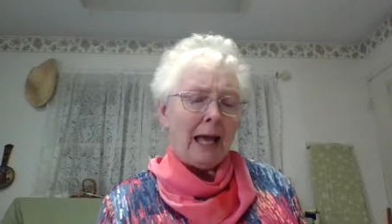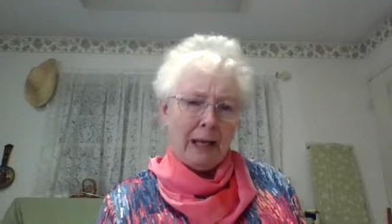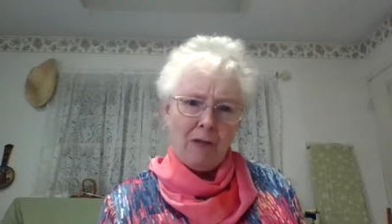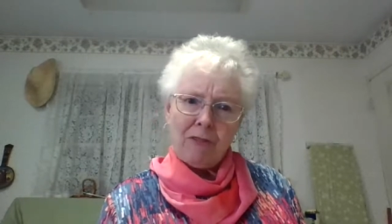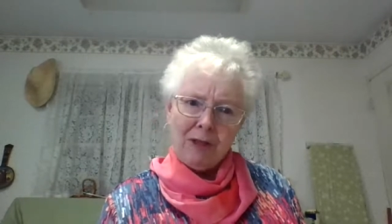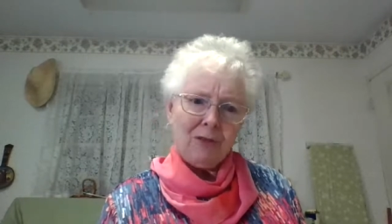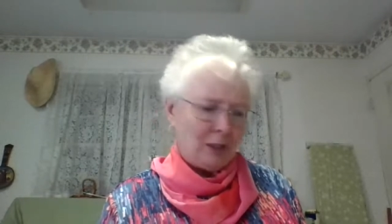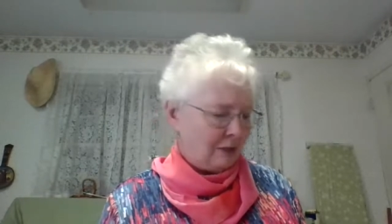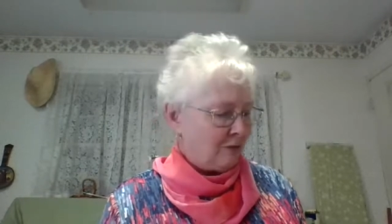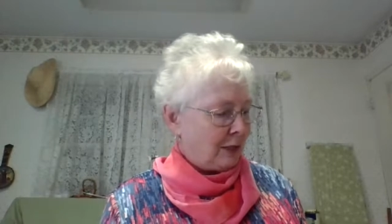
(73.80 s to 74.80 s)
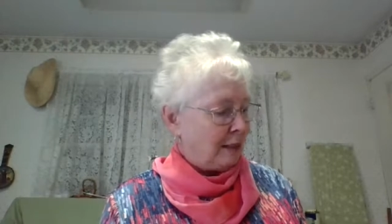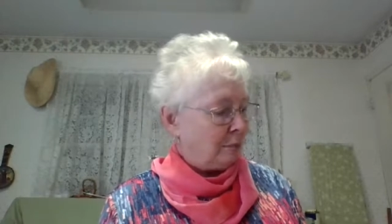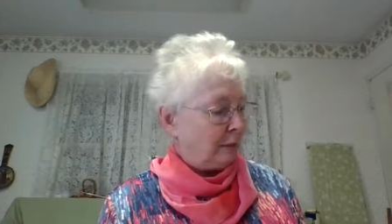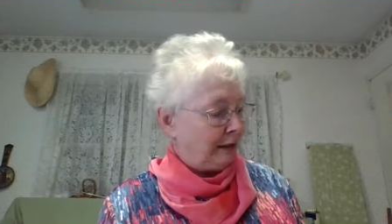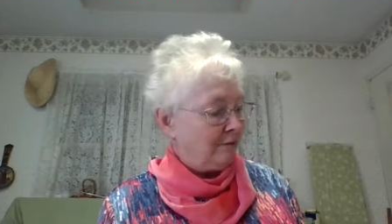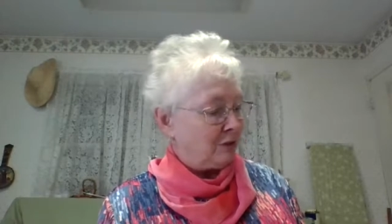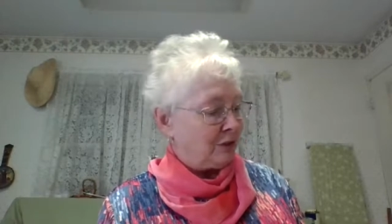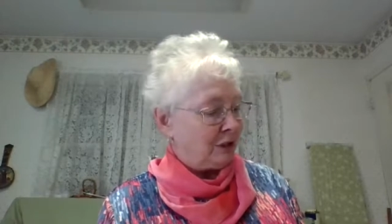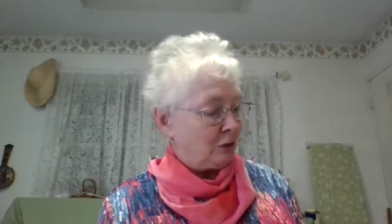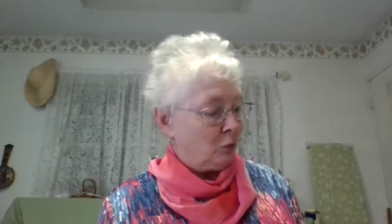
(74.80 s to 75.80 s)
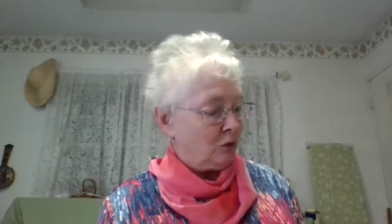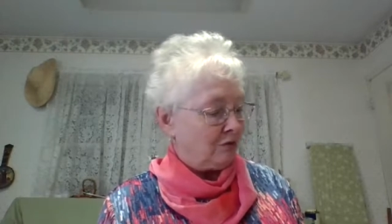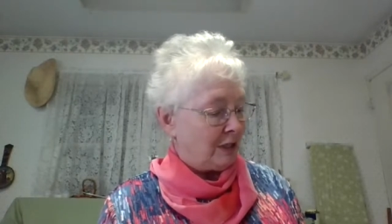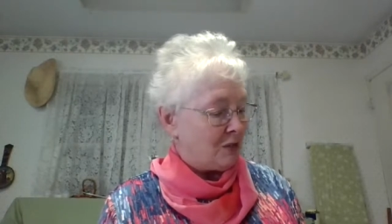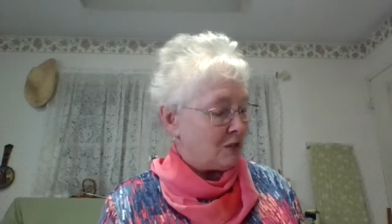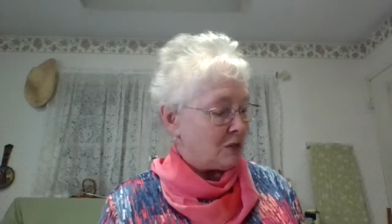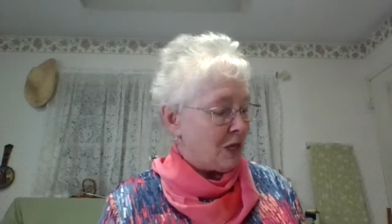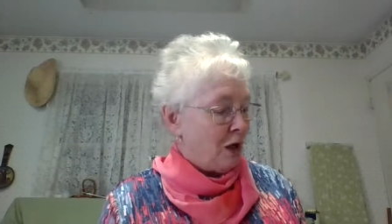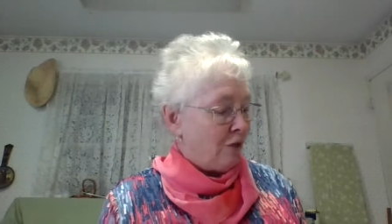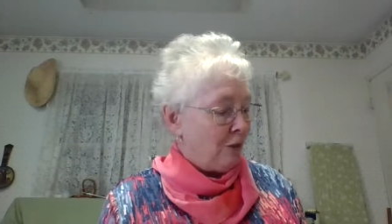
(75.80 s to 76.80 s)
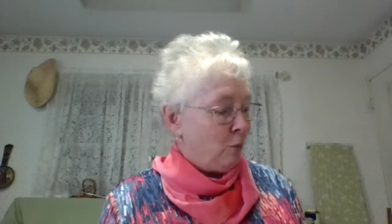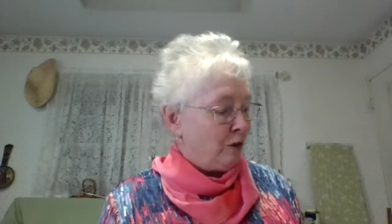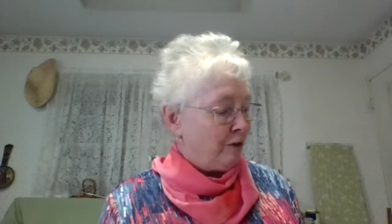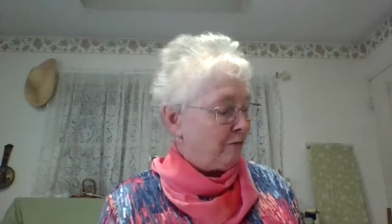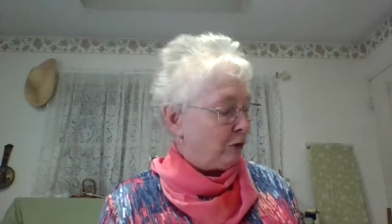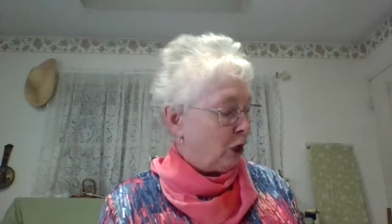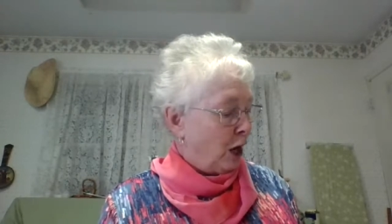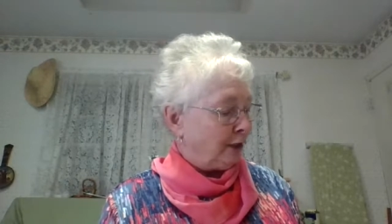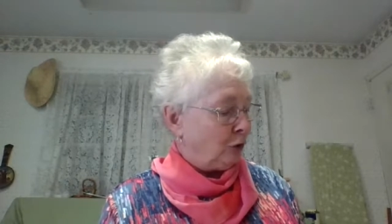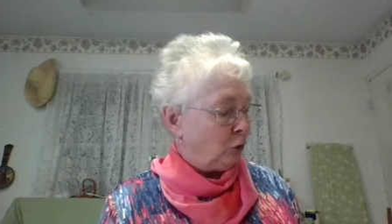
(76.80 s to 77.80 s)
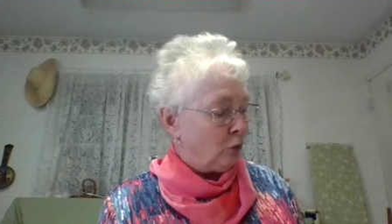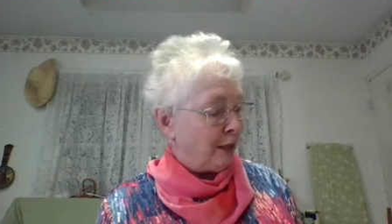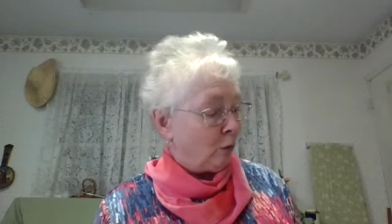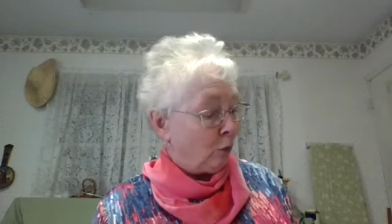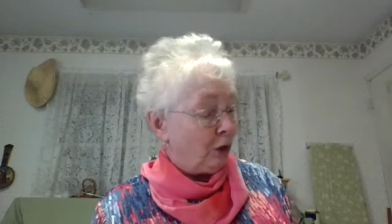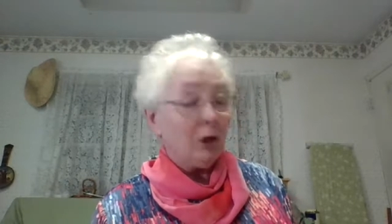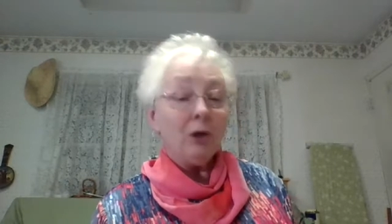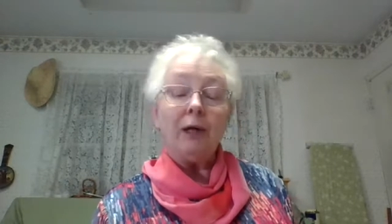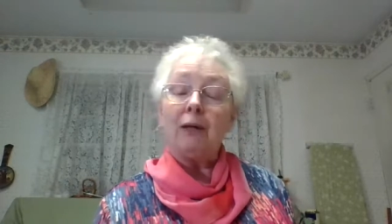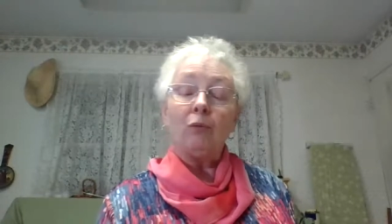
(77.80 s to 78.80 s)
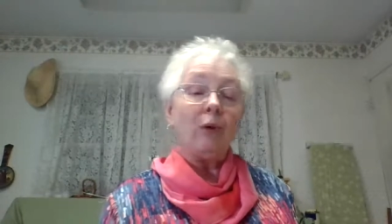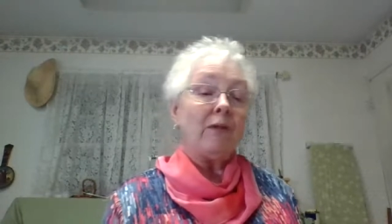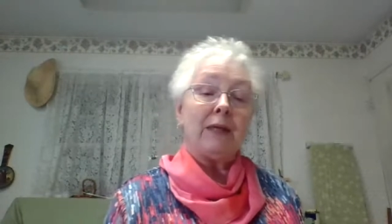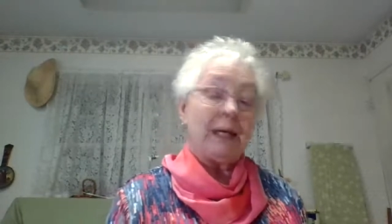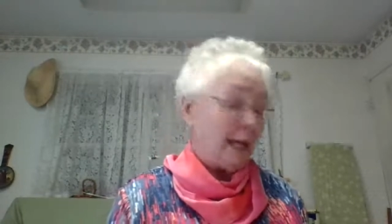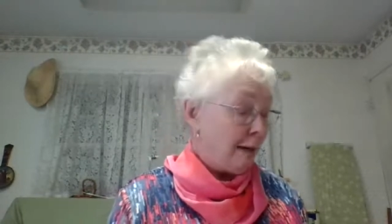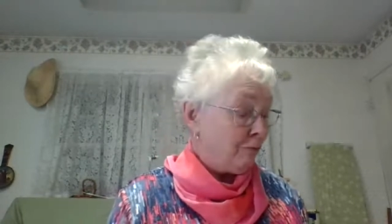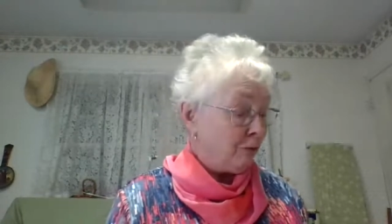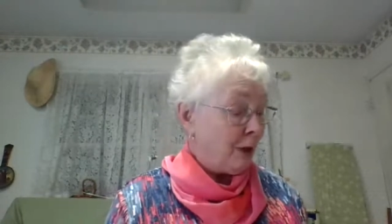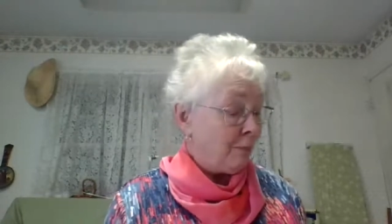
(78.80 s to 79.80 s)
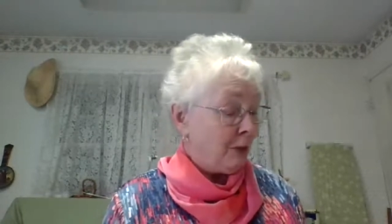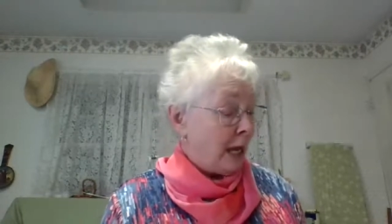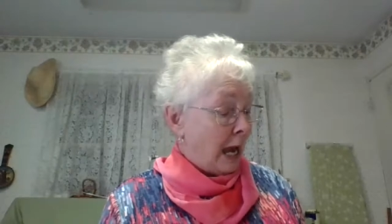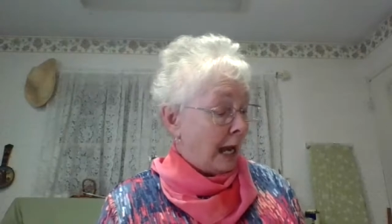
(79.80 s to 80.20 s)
And I think that if they had been left to their own devices, they would have forgotten who they were and where they came from,